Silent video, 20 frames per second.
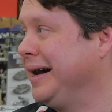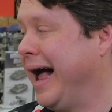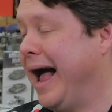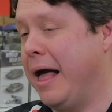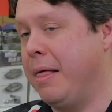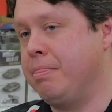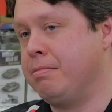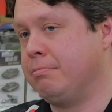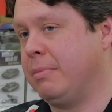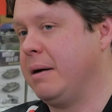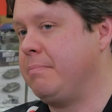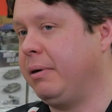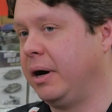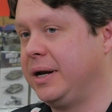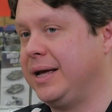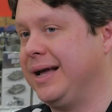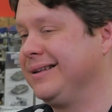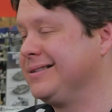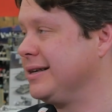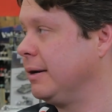And my
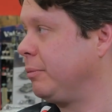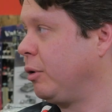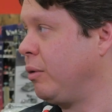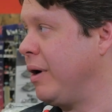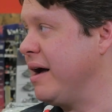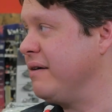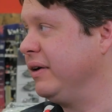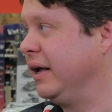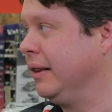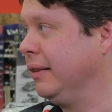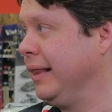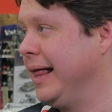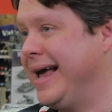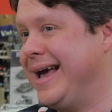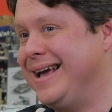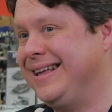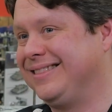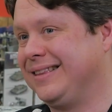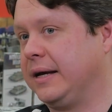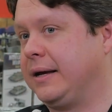buddy ends up arriving
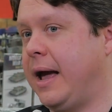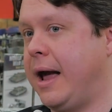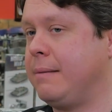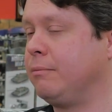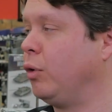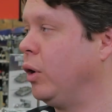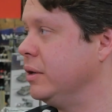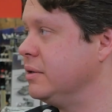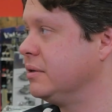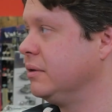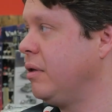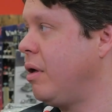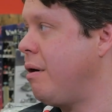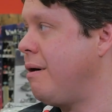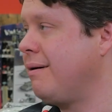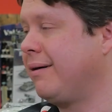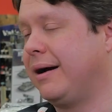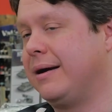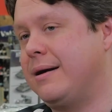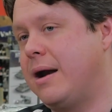late. The game runs
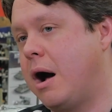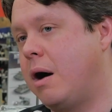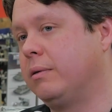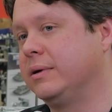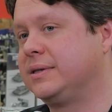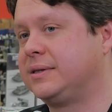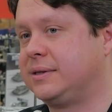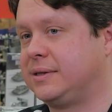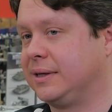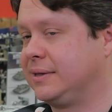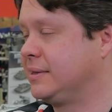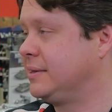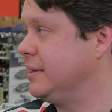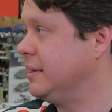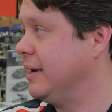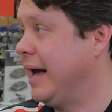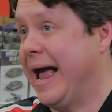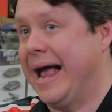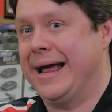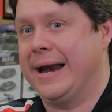long. And now it's 6
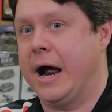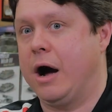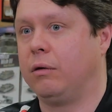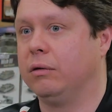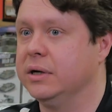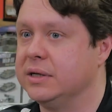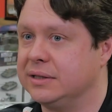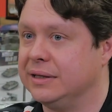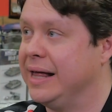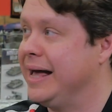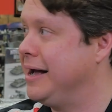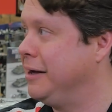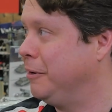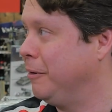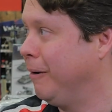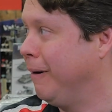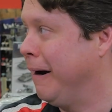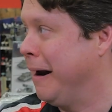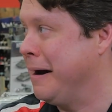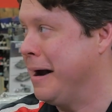to 8 hours
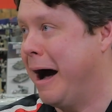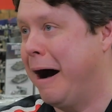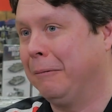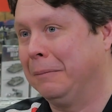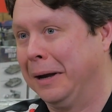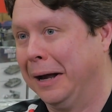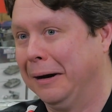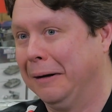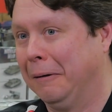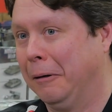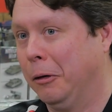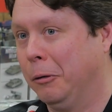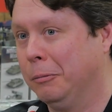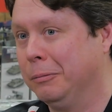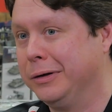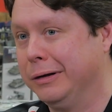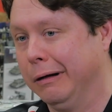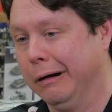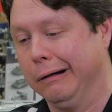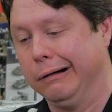later, and now I'm getting
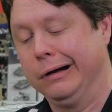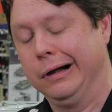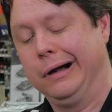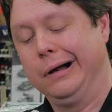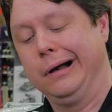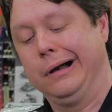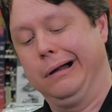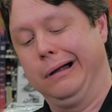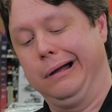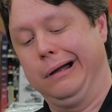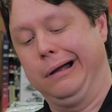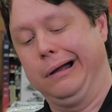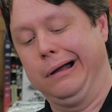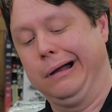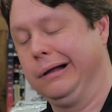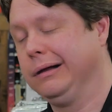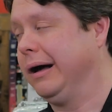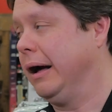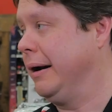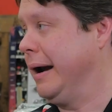home,
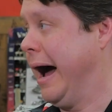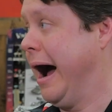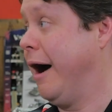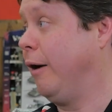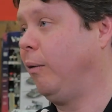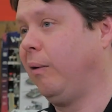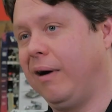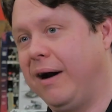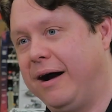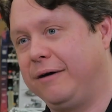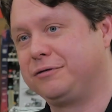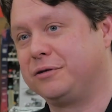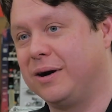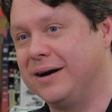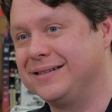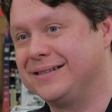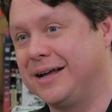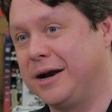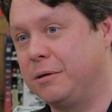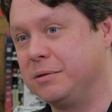an hour after I
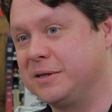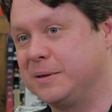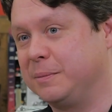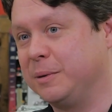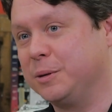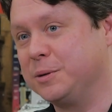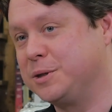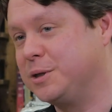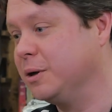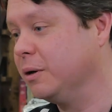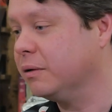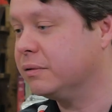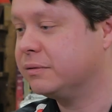said I was supposed to.